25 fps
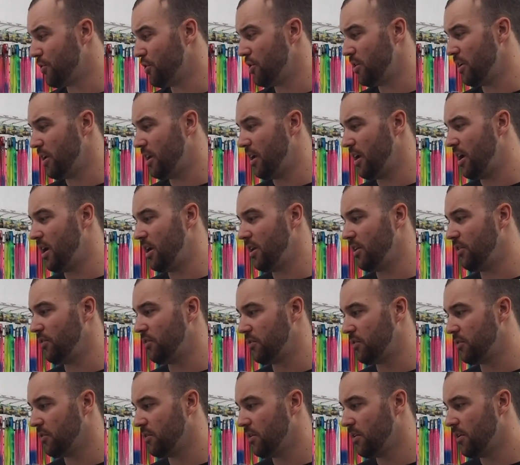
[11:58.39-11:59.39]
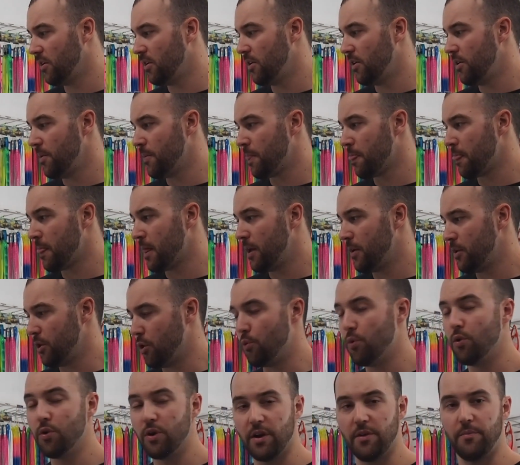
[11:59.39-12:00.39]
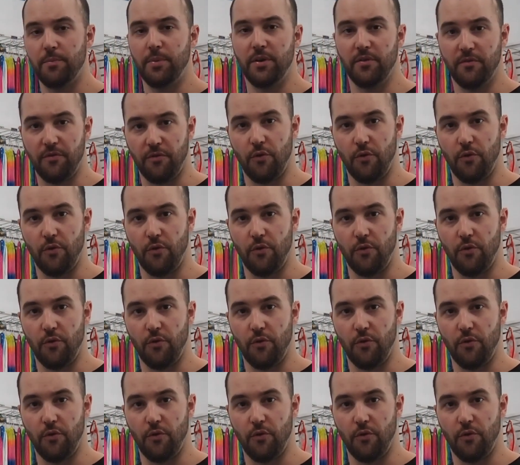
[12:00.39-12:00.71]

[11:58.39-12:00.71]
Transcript: You will get a bit of